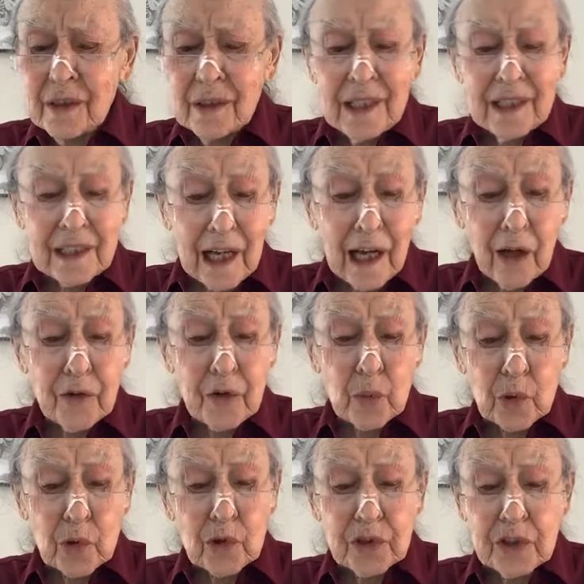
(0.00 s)
at how the
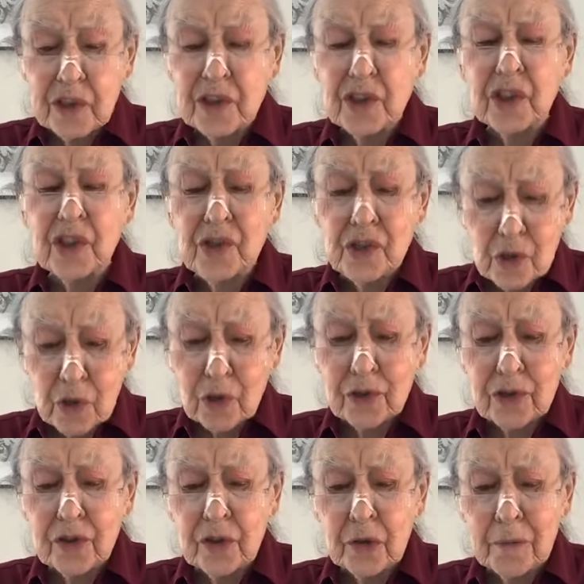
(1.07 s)
world has ignored
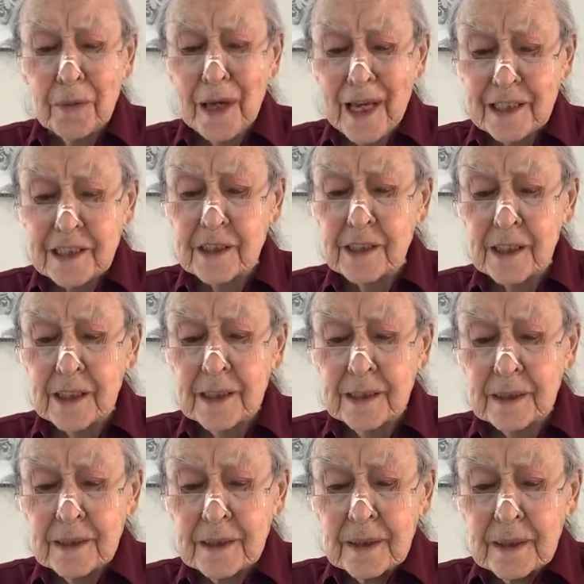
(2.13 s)
her passing.
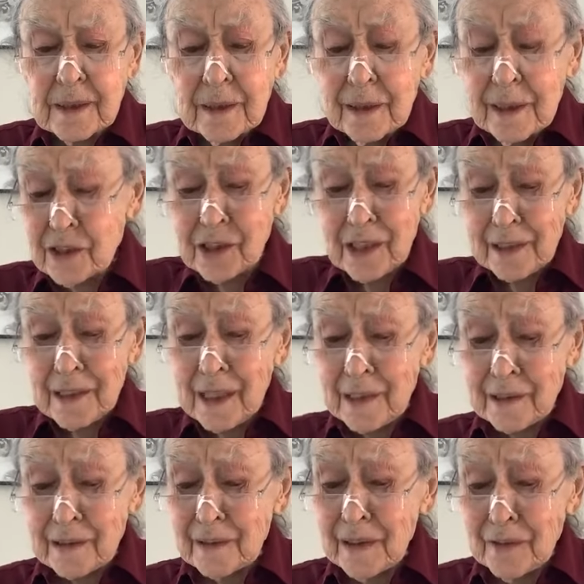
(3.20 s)
It's like 9
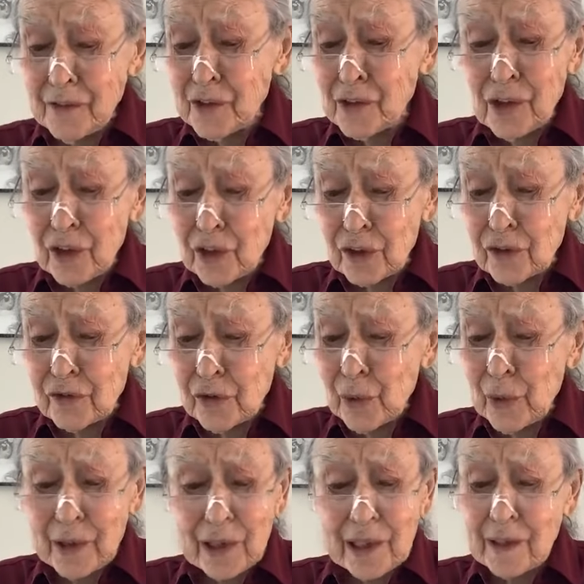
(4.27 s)
11 all over
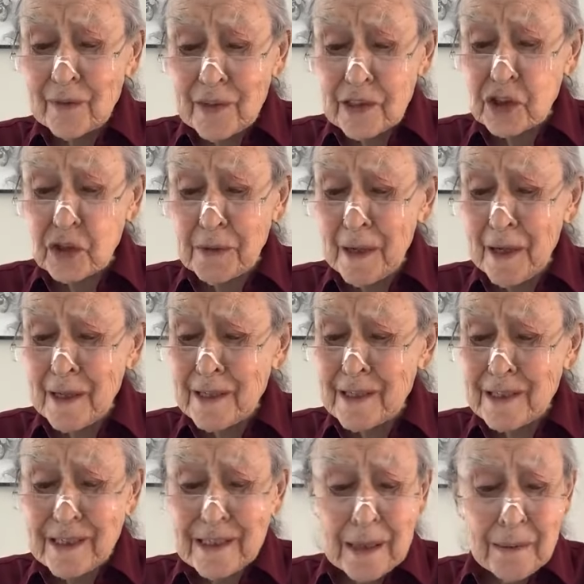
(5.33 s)
again, this
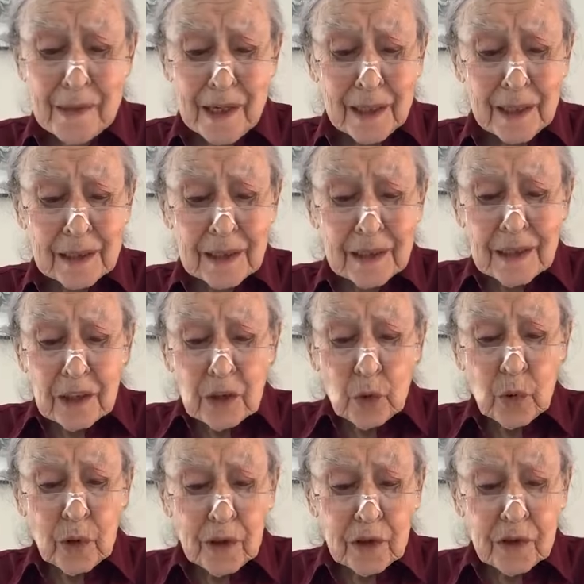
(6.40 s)
pandemic,
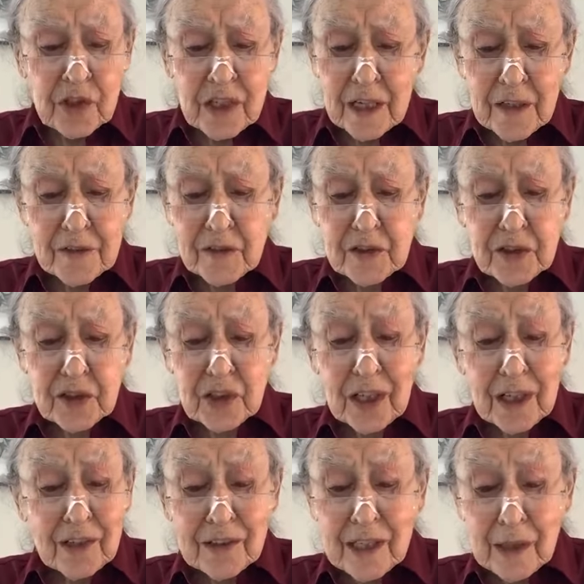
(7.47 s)
where deaths
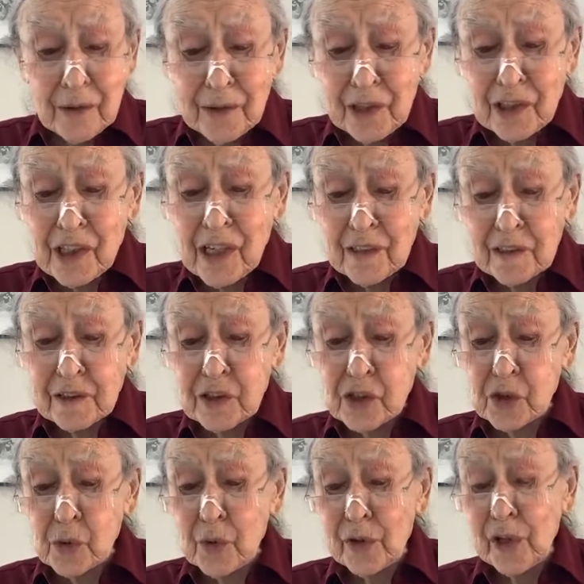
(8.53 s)
are now
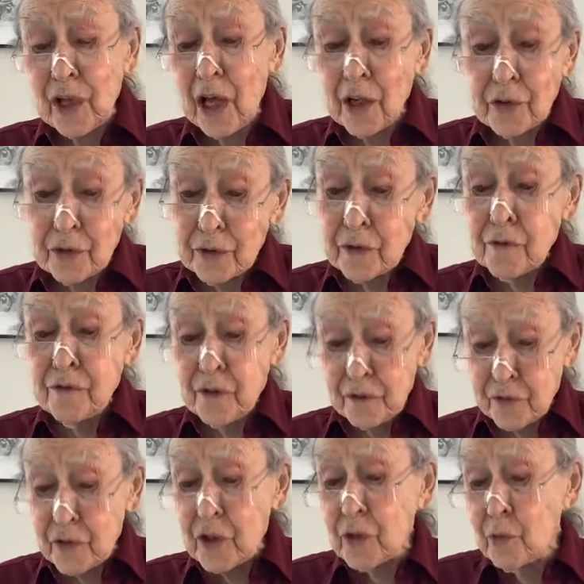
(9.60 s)
acknowledged with
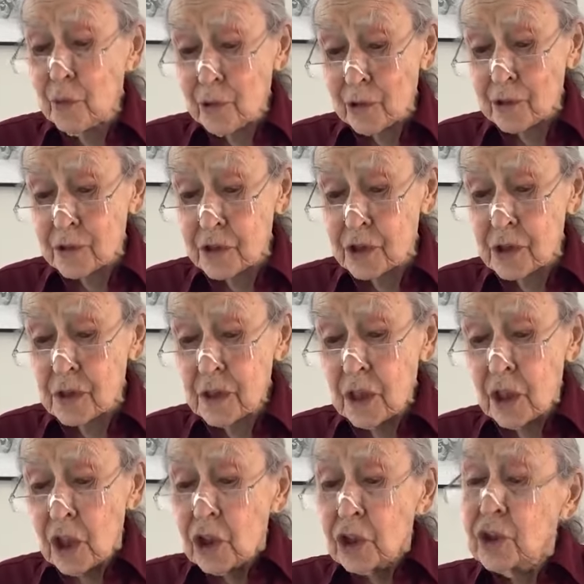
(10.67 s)
150 words,
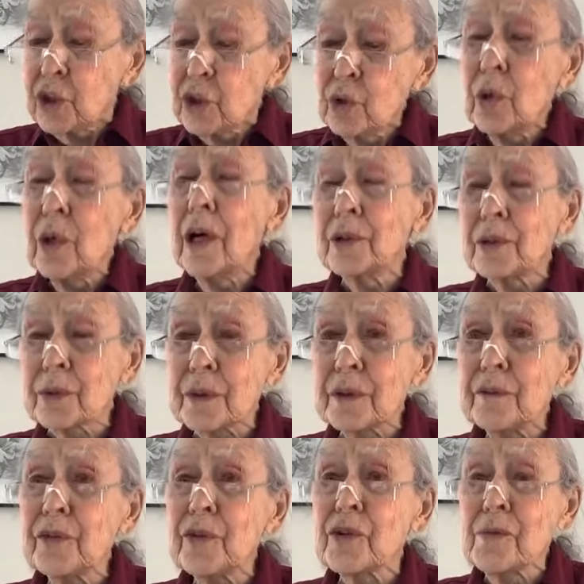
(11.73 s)
200
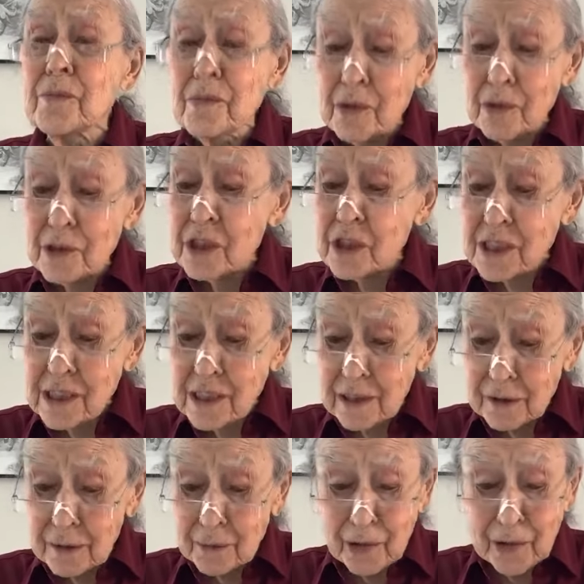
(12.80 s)
for the more
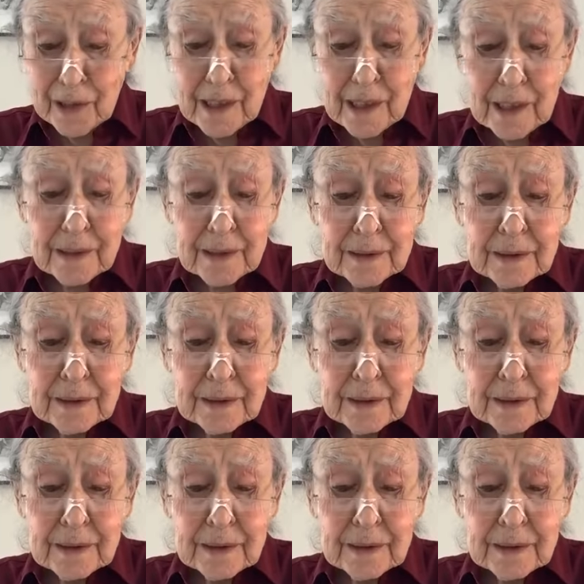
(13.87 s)
celebrated.